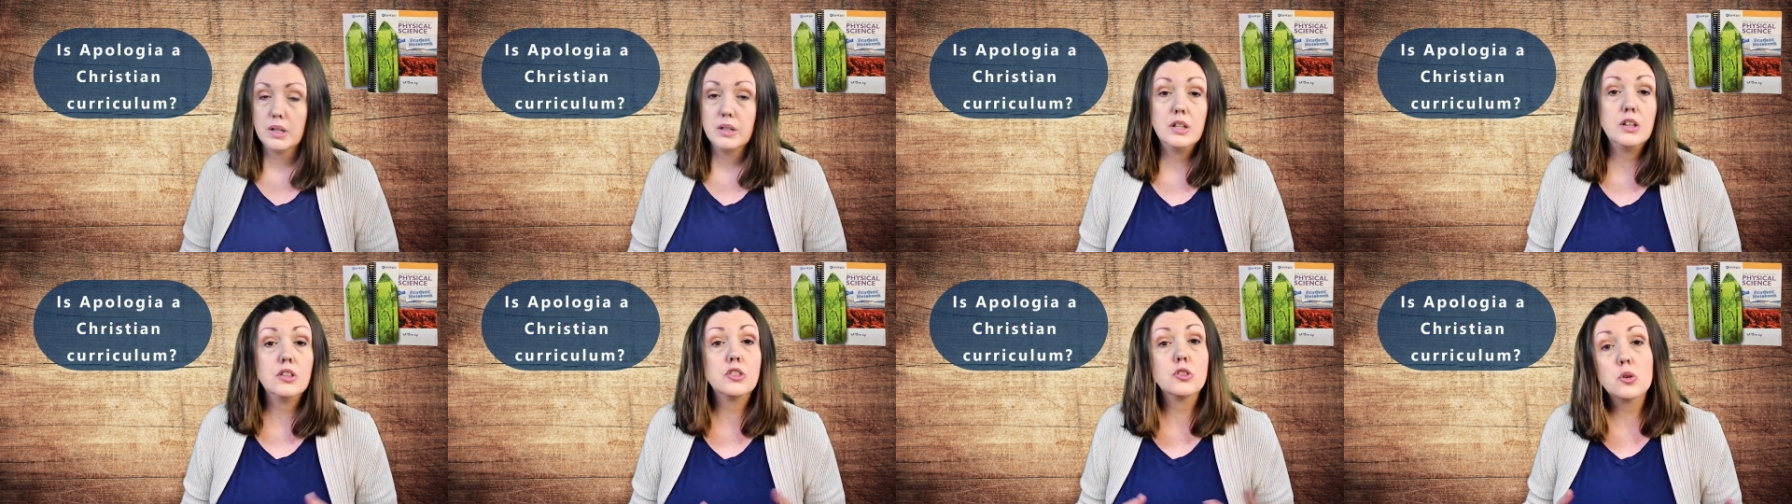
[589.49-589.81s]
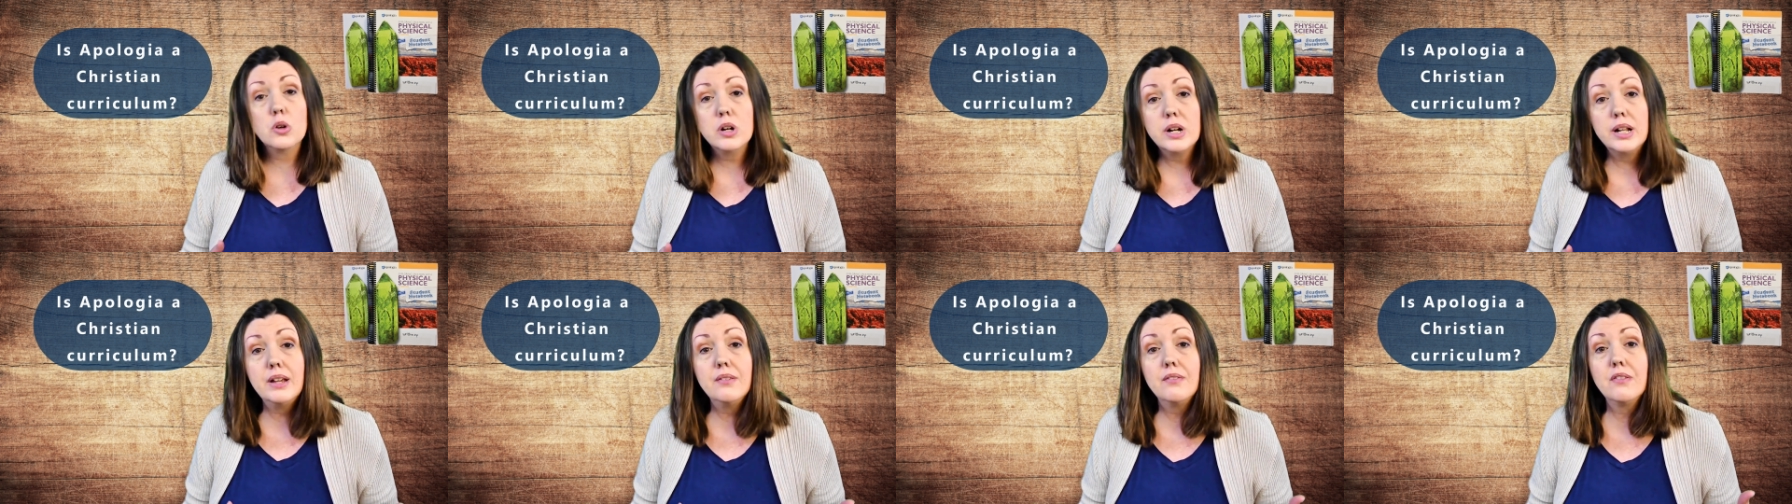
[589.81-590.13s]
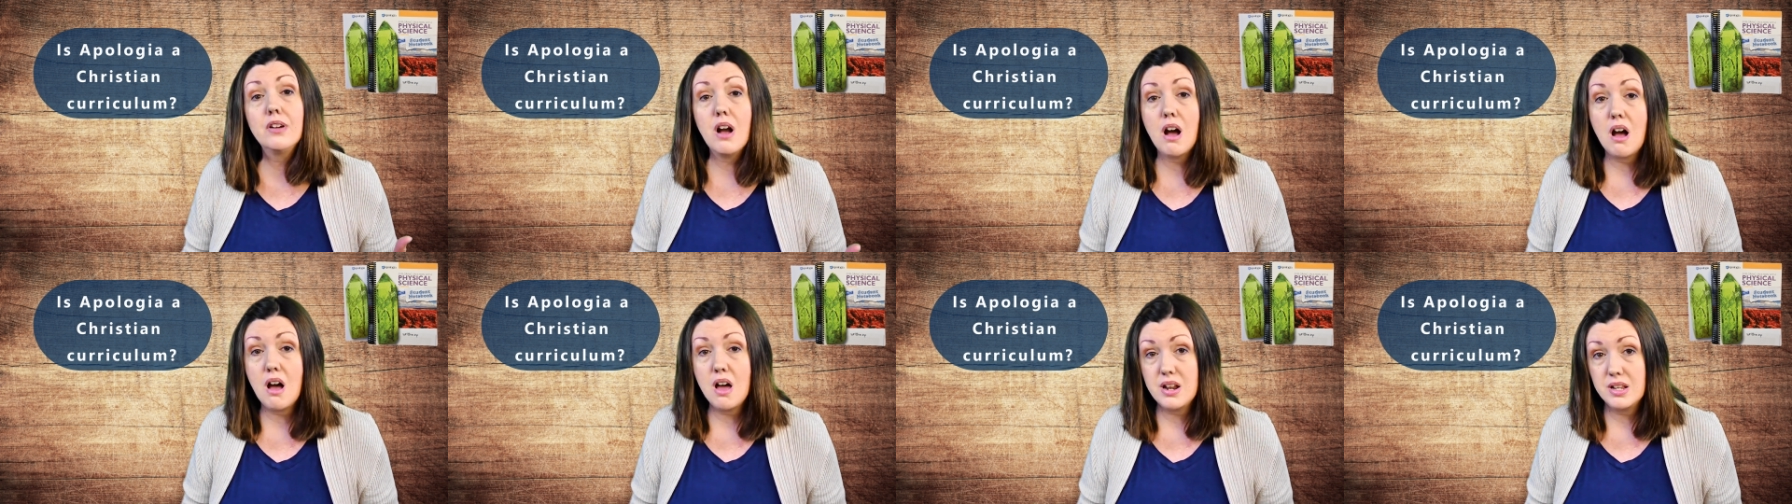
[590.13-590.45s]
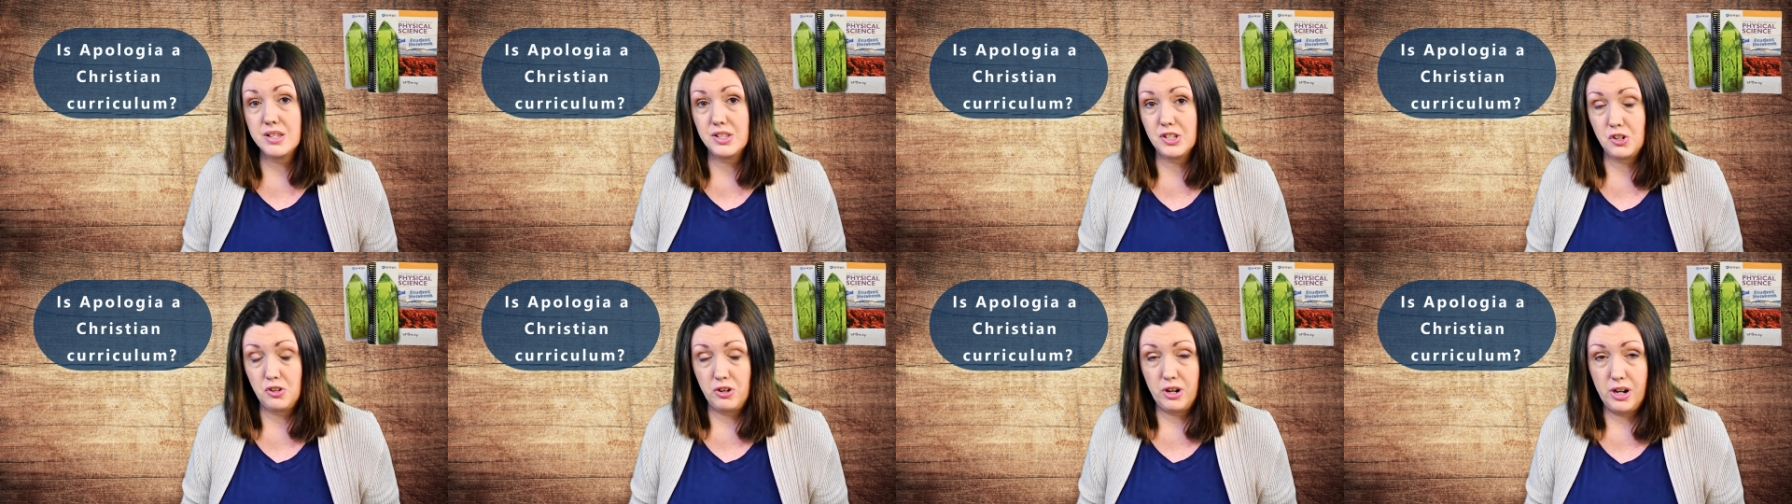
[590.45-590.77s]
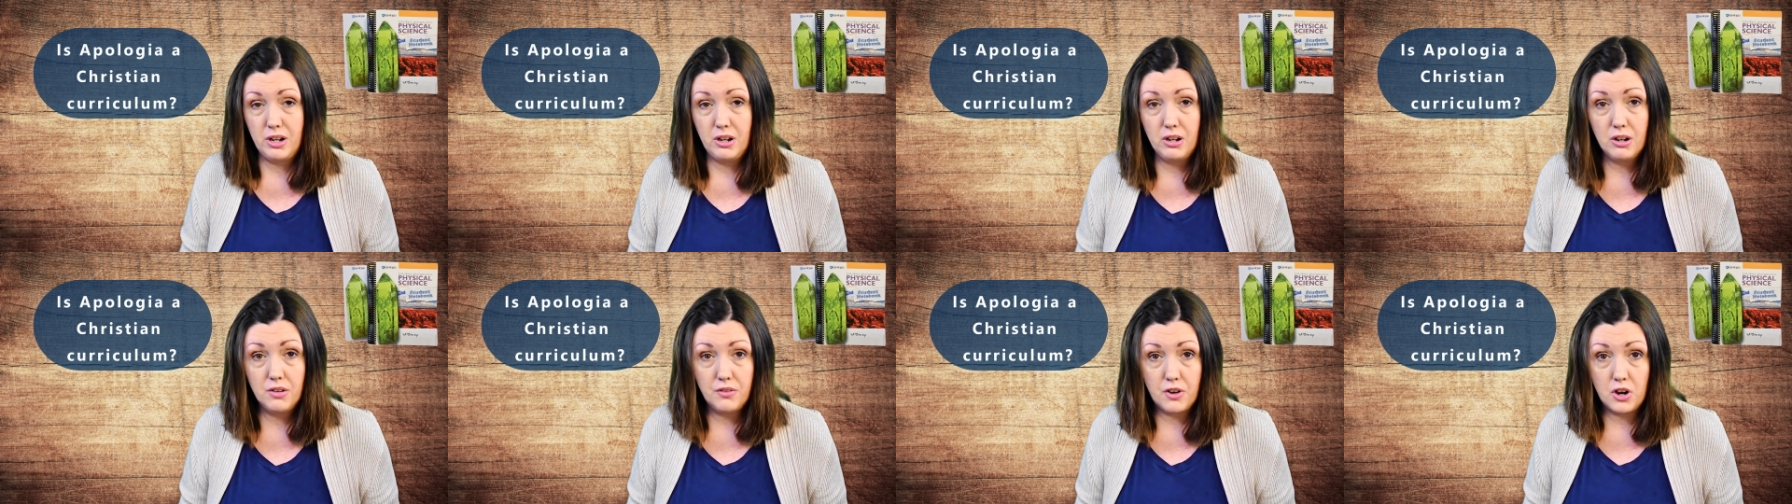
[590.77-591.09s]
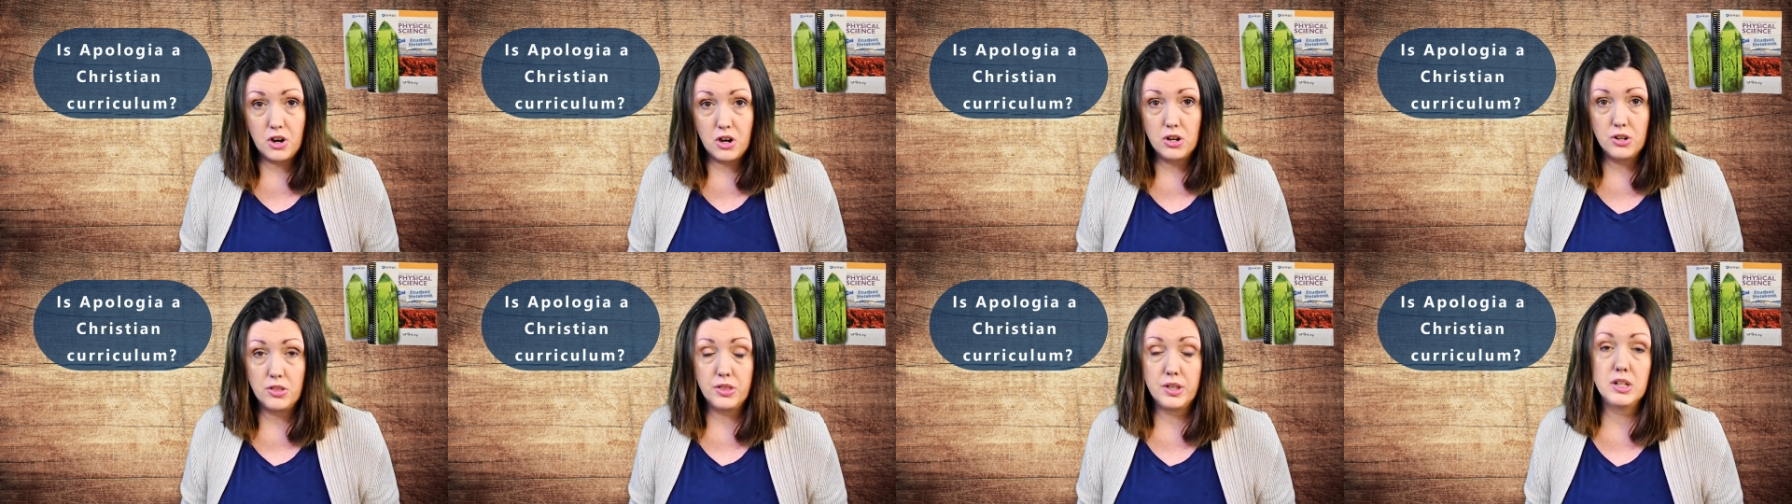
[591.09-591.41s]
The authority of God as the creator of
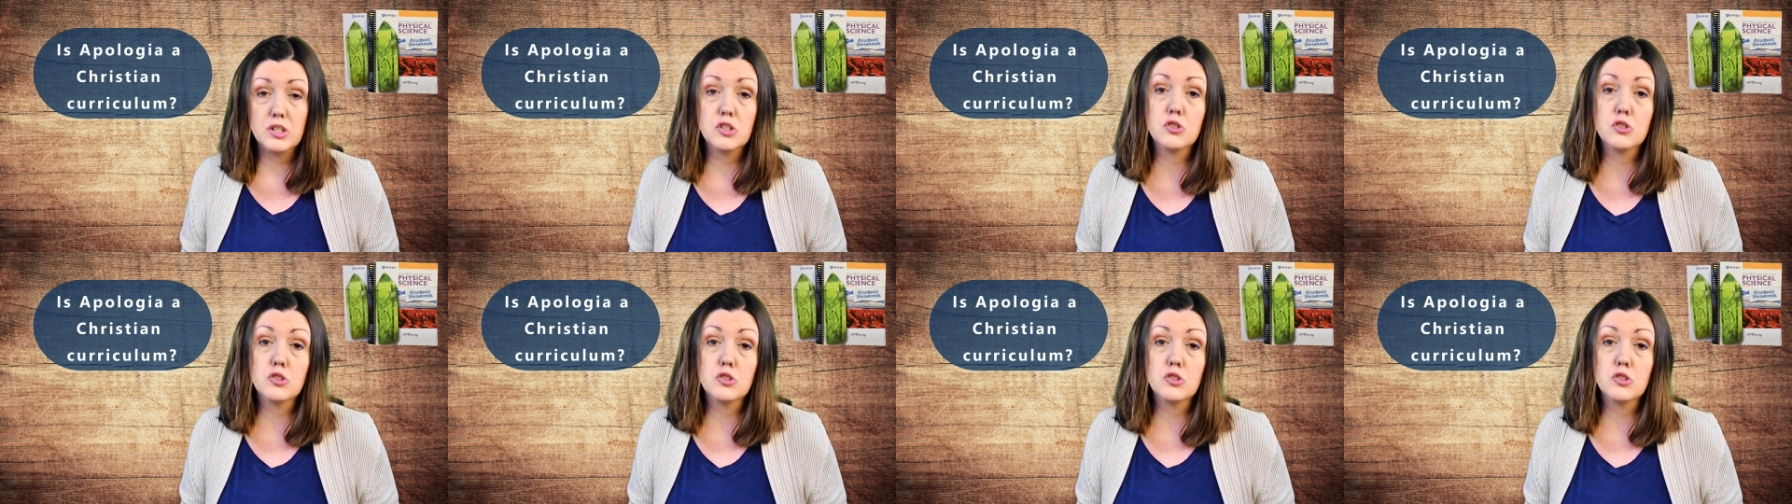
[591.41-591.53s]
earth